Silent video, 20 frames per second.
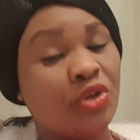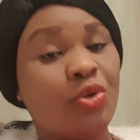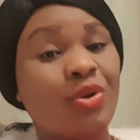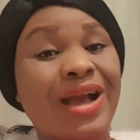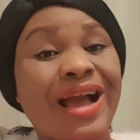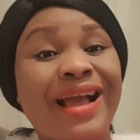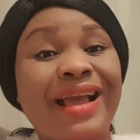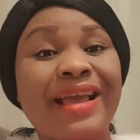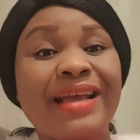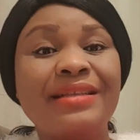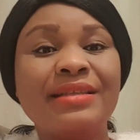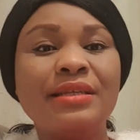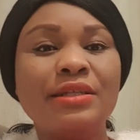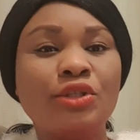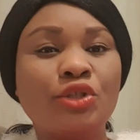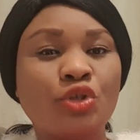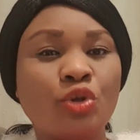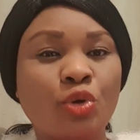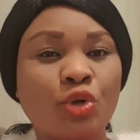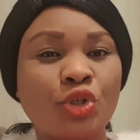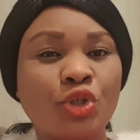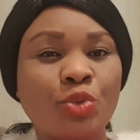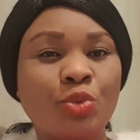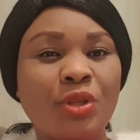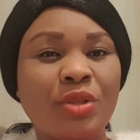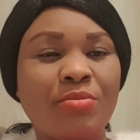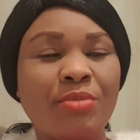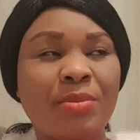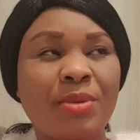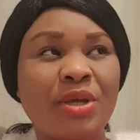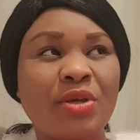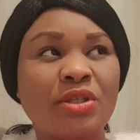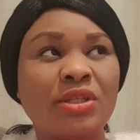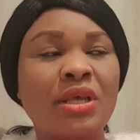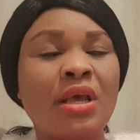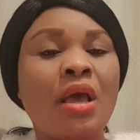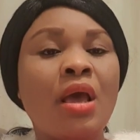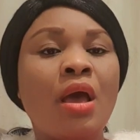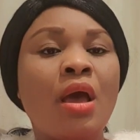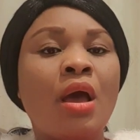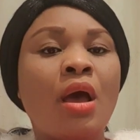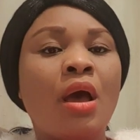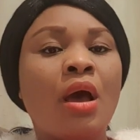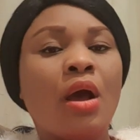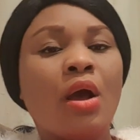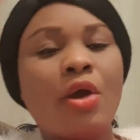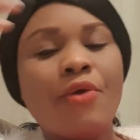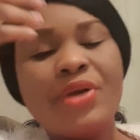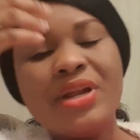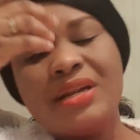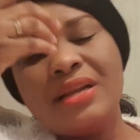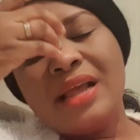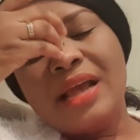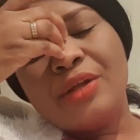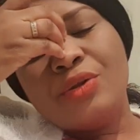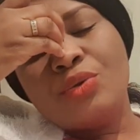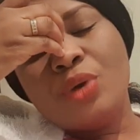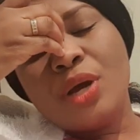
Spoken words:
you can get in touch with me, because currently I do